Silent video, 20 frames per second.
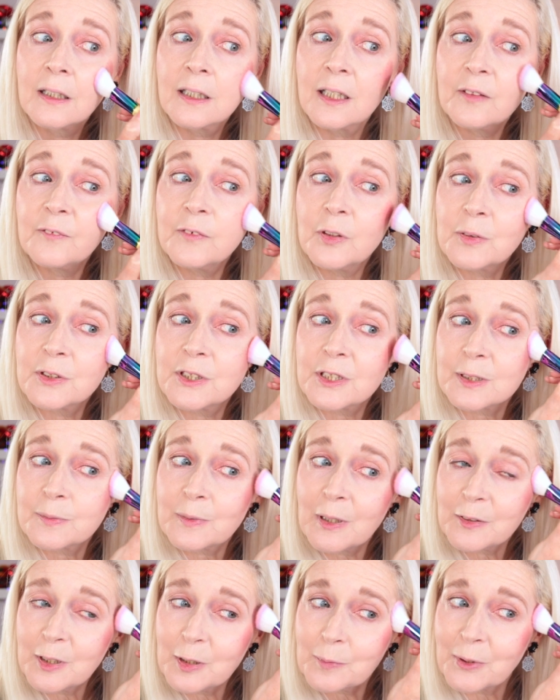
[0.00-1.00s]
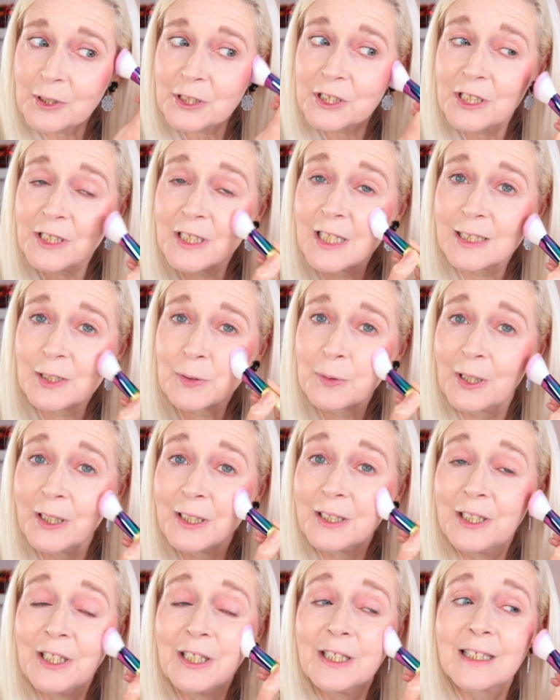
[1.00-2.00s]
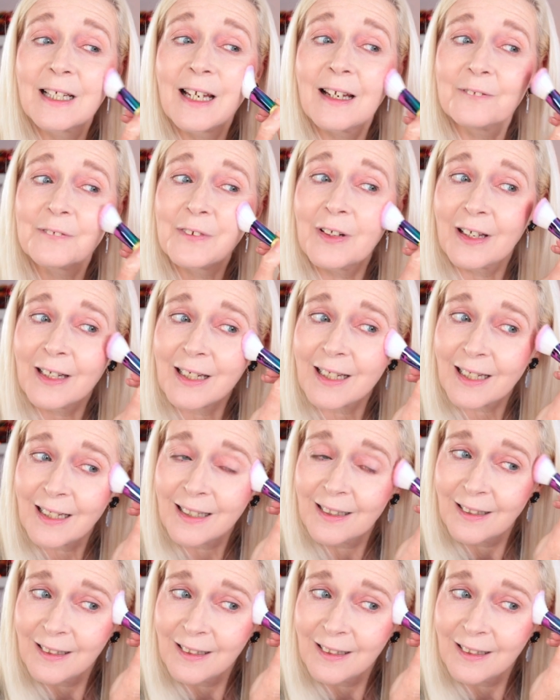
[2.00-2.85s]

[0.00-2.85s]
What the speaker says: If you were to swirl your brush in this one, you'd have like